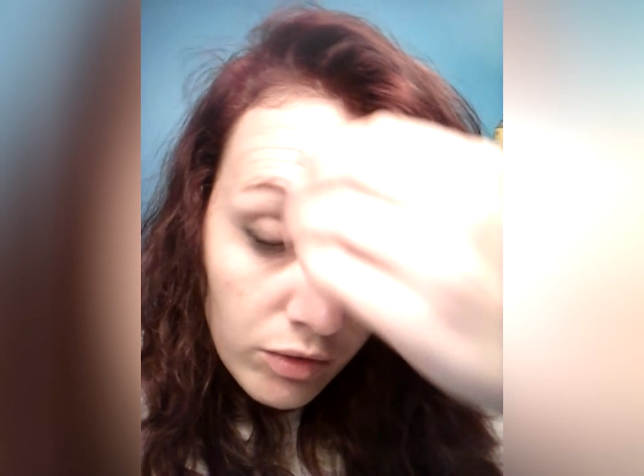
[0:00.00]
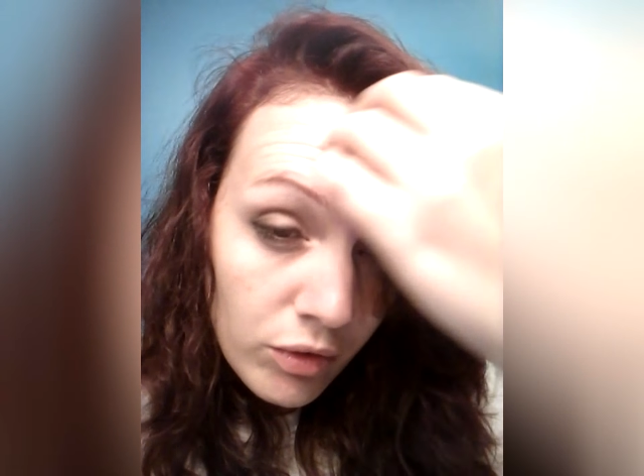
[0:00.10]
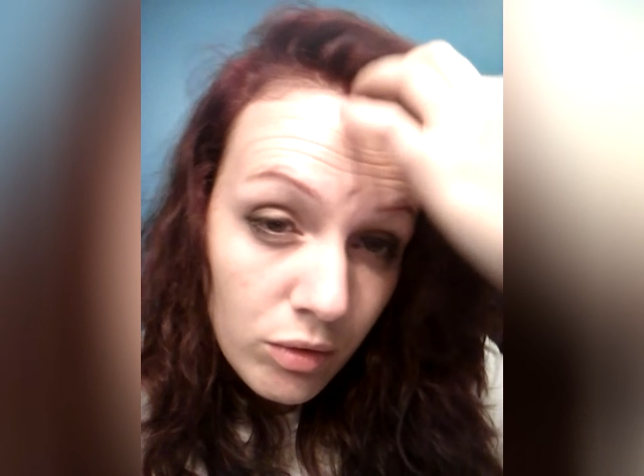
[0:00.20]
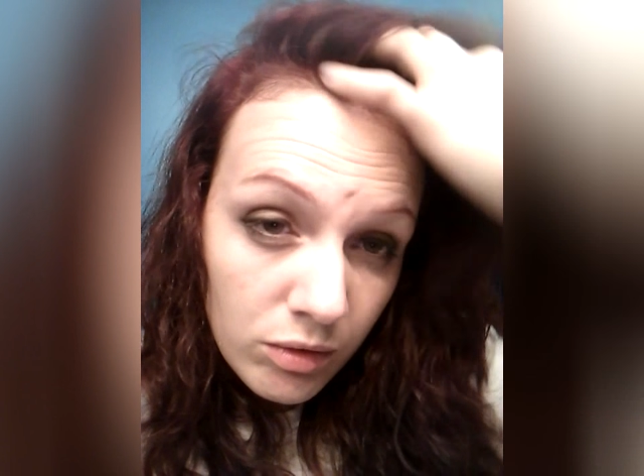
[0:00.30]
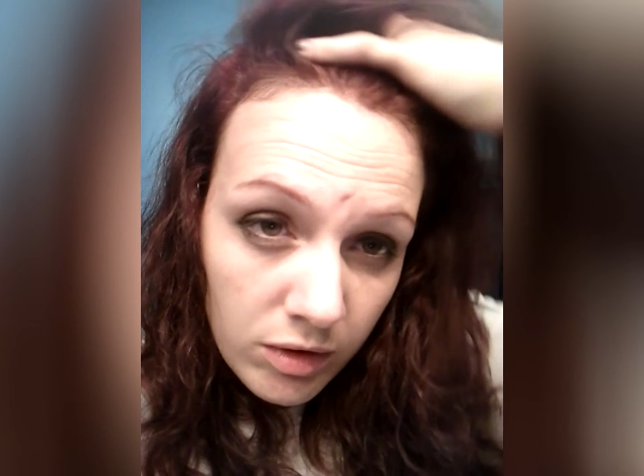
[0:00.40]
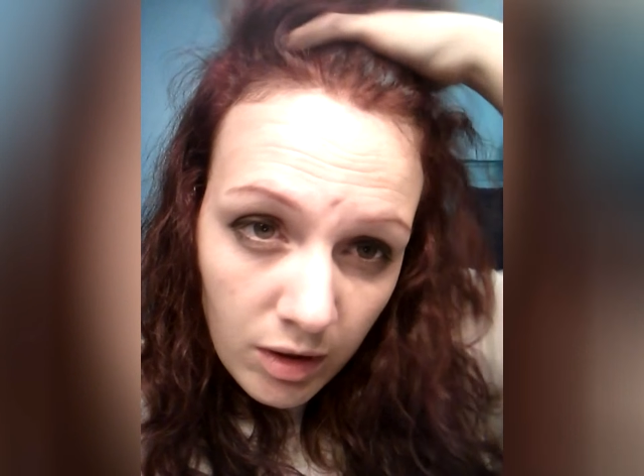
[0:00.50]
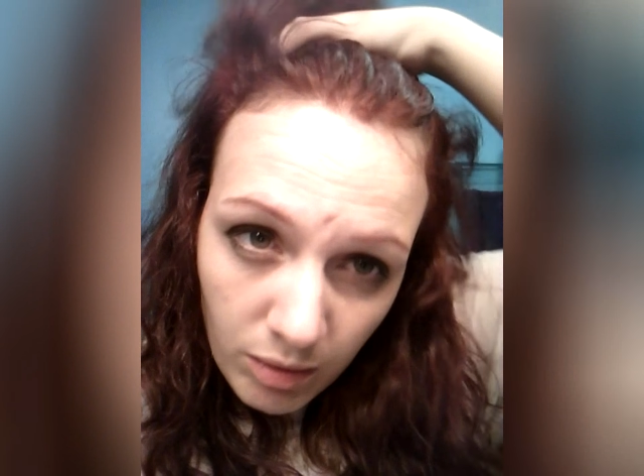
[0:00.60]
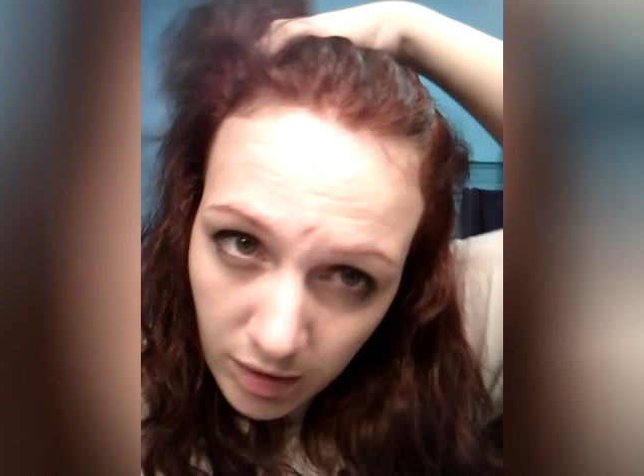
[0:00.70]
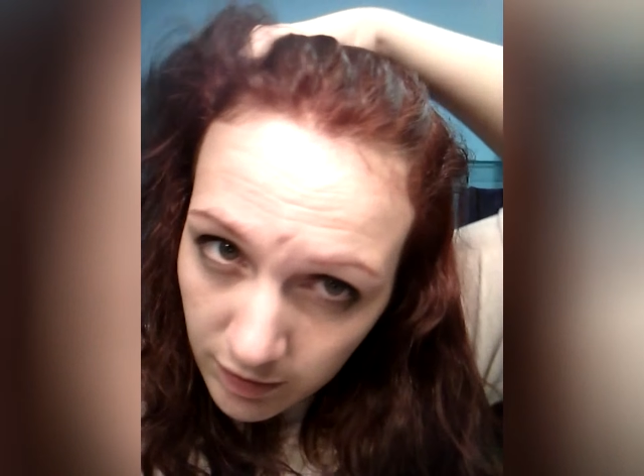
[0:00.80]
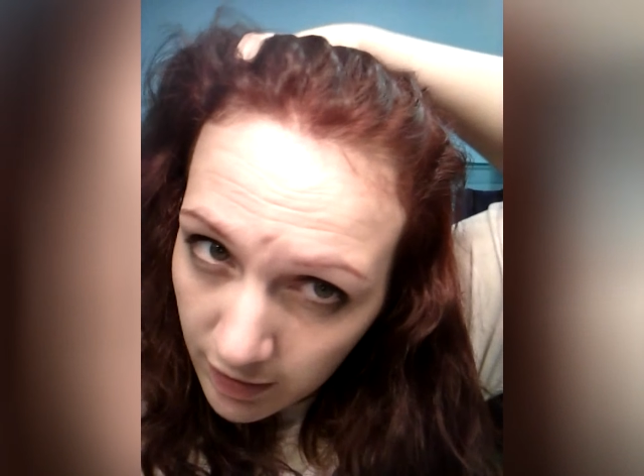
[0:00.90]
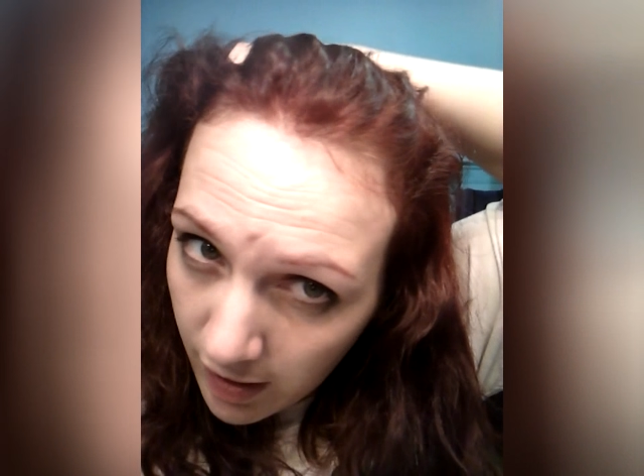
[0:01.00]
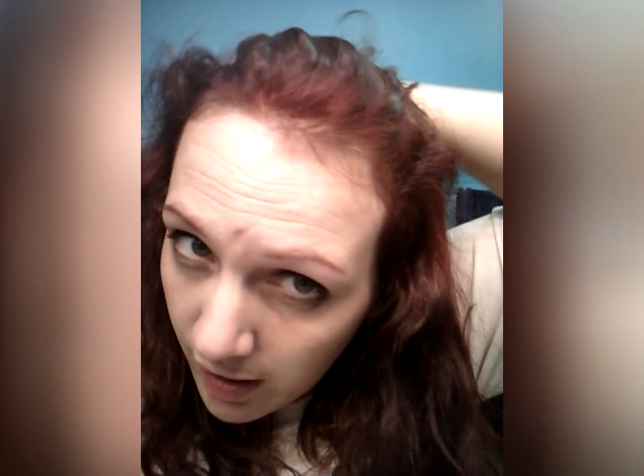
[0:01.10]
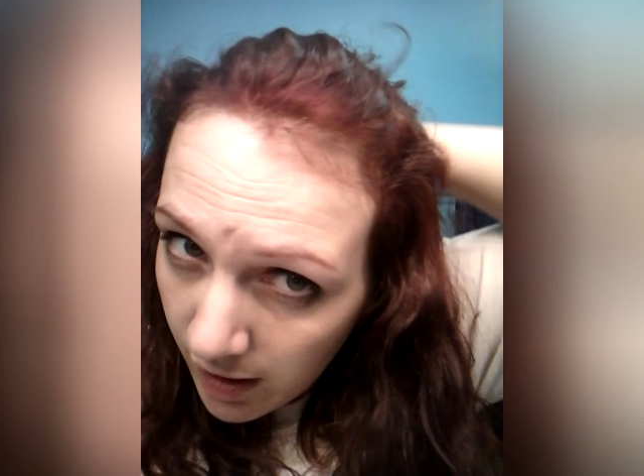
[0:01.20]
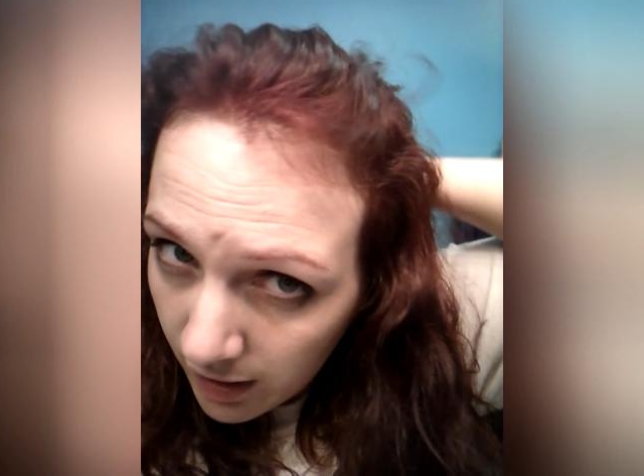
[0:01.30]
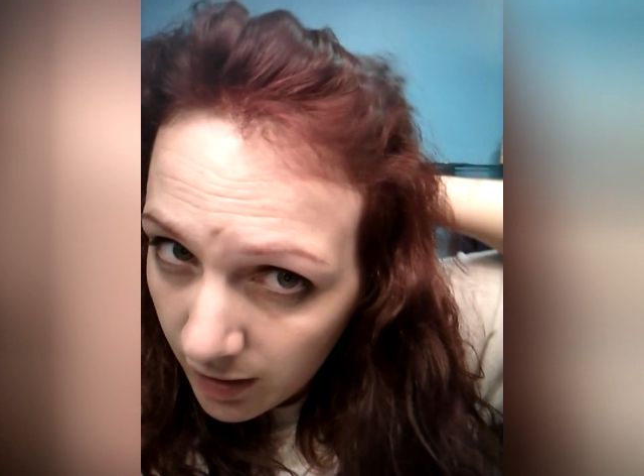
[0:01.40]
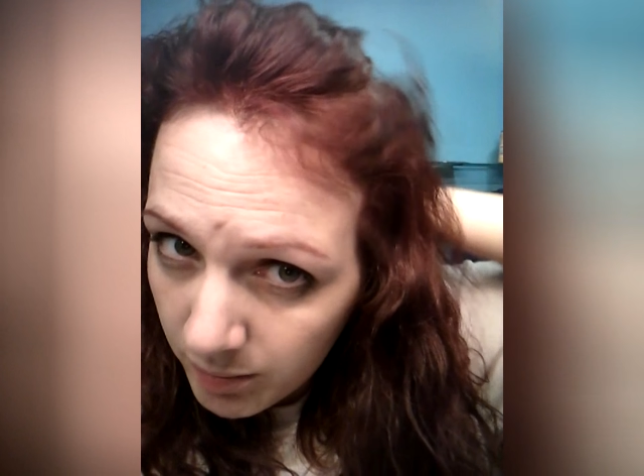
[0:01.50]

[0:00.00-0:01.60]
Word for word: Got the roots that I wanted to get,